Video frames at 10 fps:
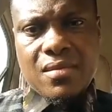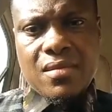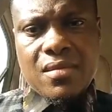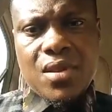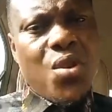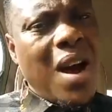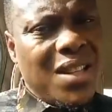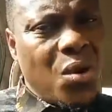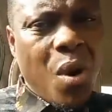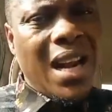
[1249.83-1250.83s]
You are
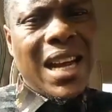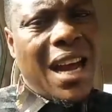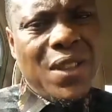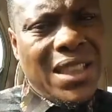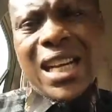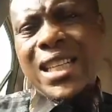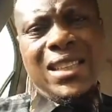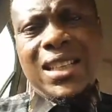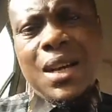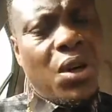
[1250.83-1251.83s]
the one having
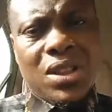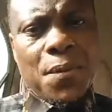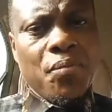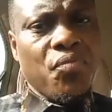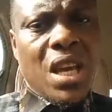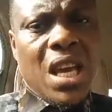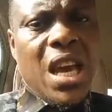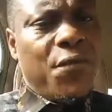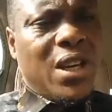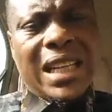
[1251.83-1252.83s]
challenge here. Because
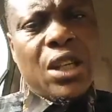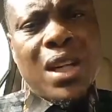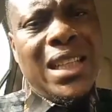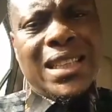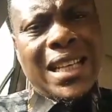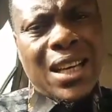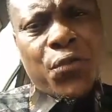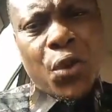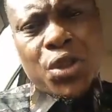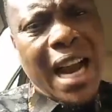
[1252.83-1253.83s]
if you can actually take care
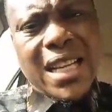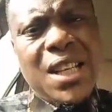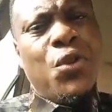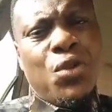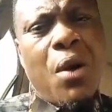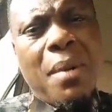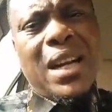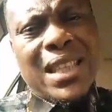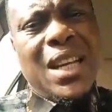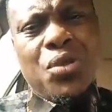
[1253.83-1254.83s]
of your child, even though I want my
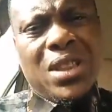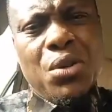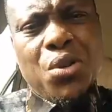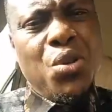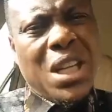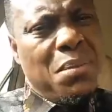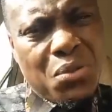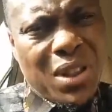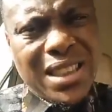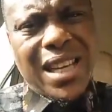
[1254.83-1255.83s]
child to stay with you, you give me
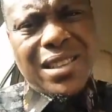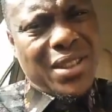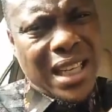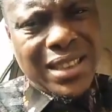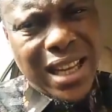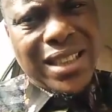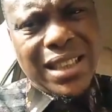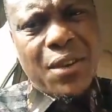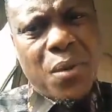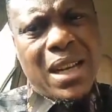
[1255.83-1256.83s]
20,000 or 30,000
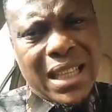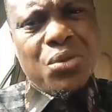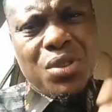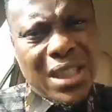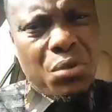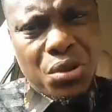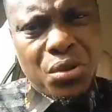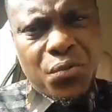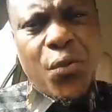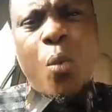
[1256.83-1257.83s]
naira for my child to stay with
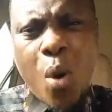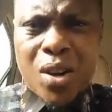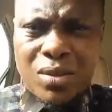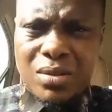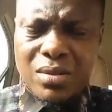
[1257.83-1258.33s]
you. For what?